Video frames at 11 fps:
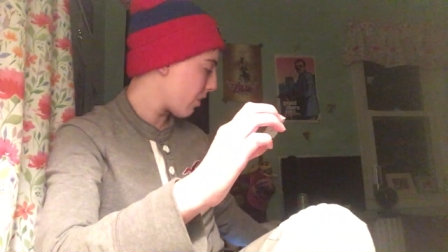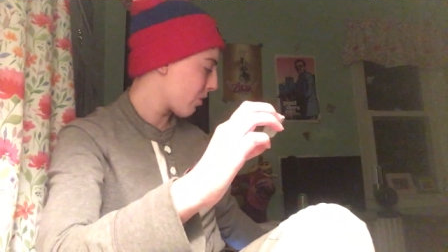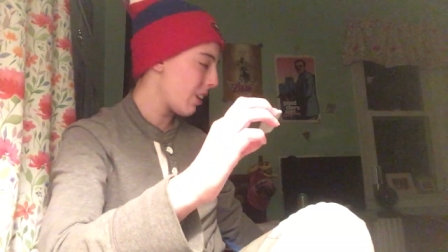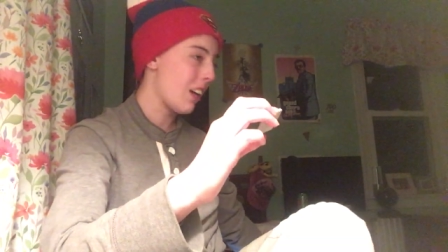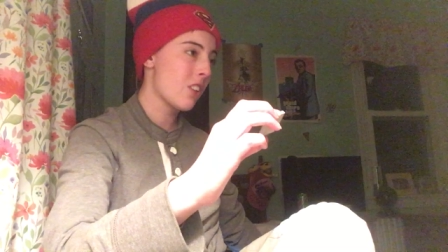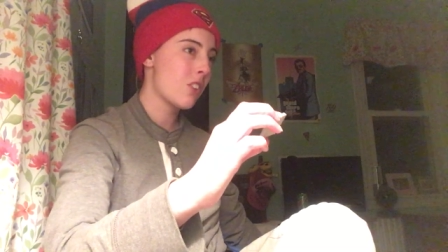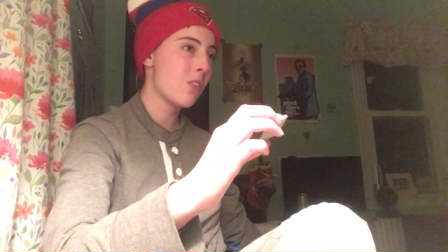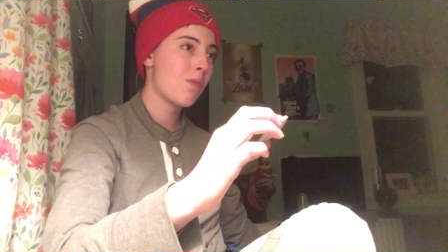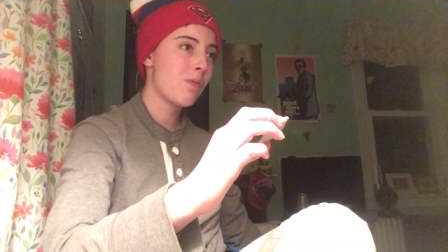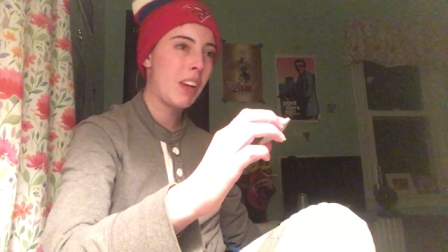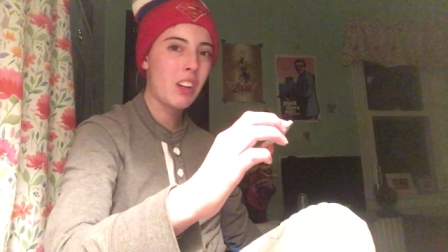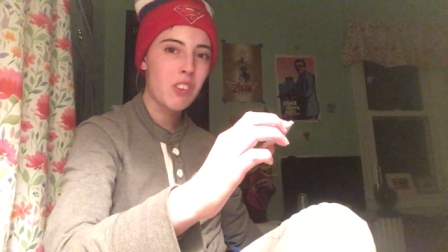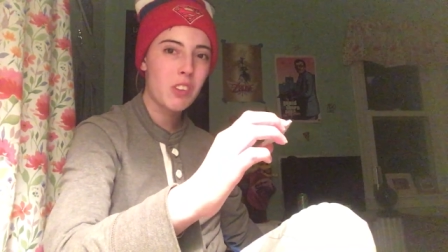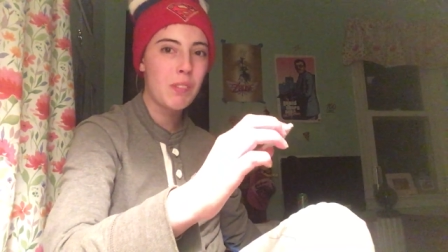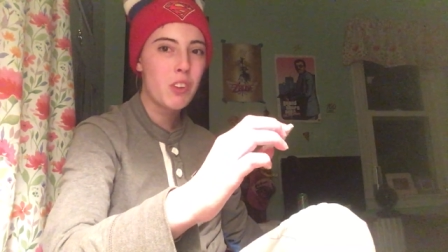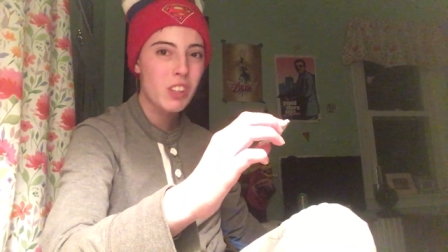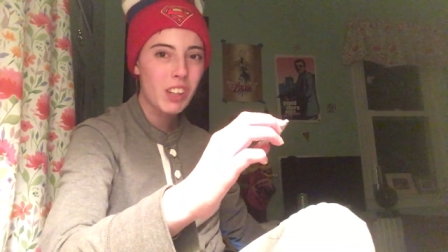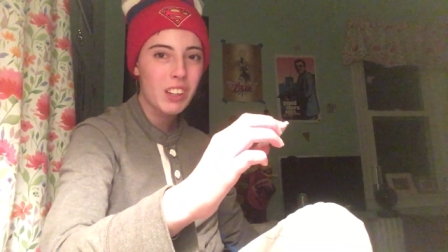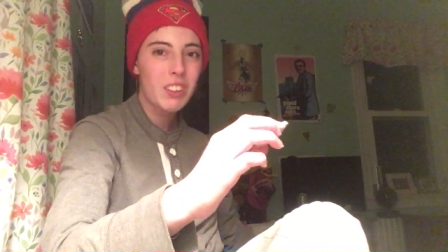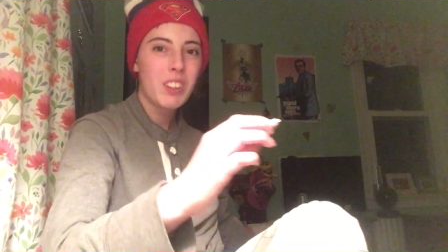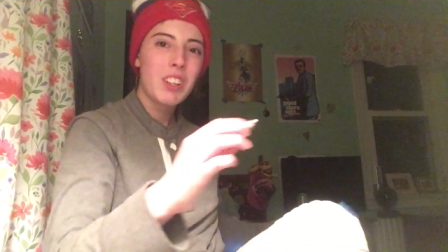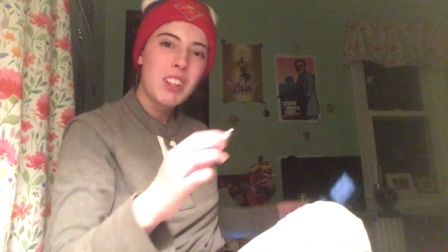my 3DS making up some
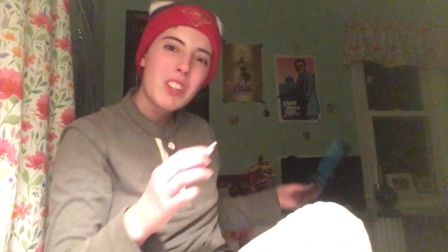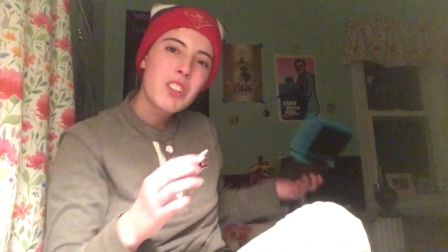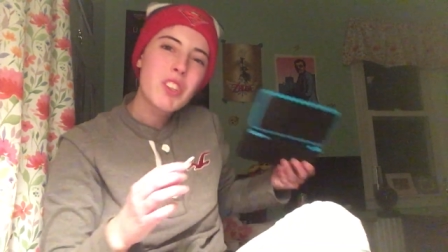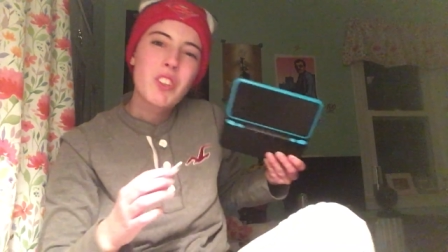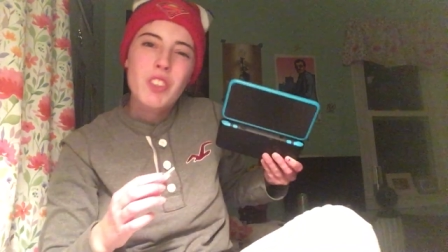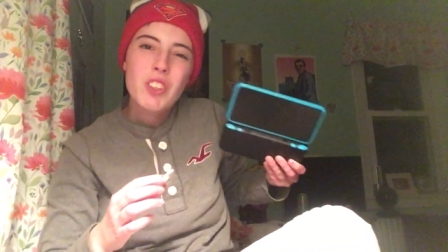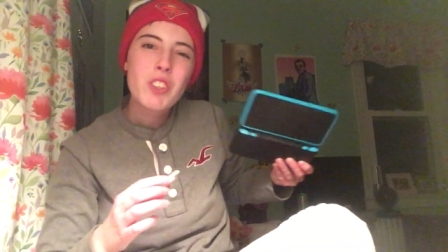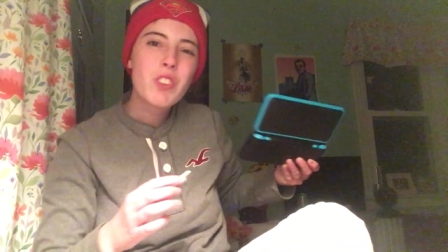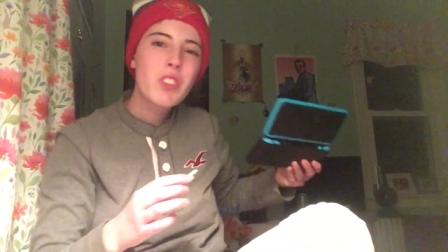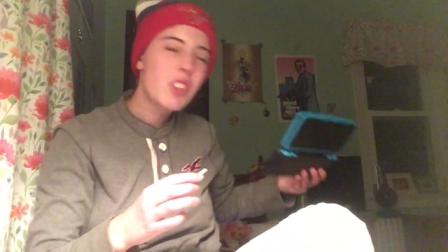music. Do do